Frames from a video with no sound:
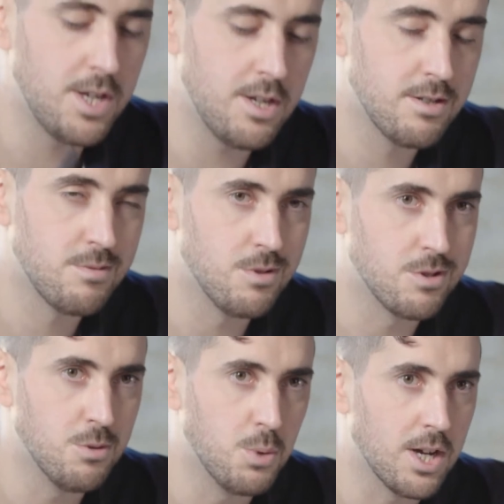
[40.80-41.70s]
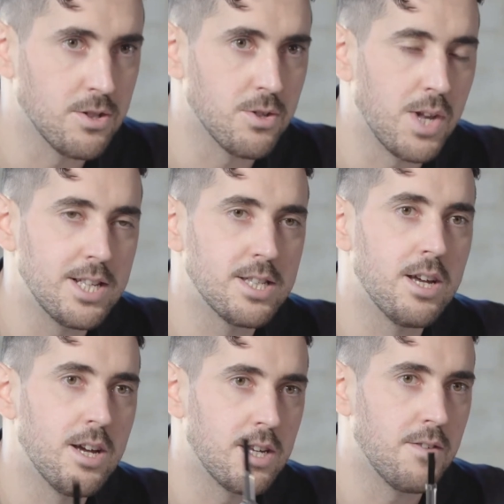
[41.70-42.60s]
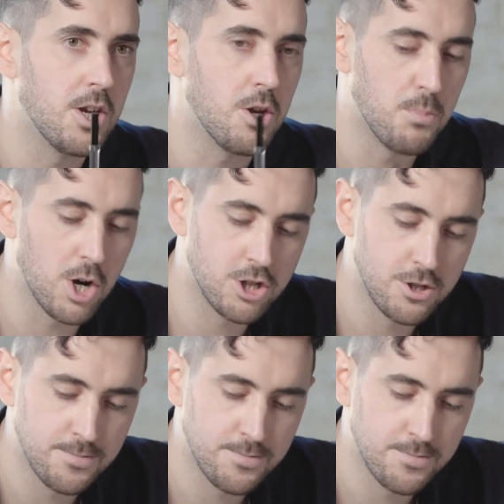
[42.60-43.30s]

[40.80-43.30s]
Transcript: it, which we'll get onto later, giving it a good brush.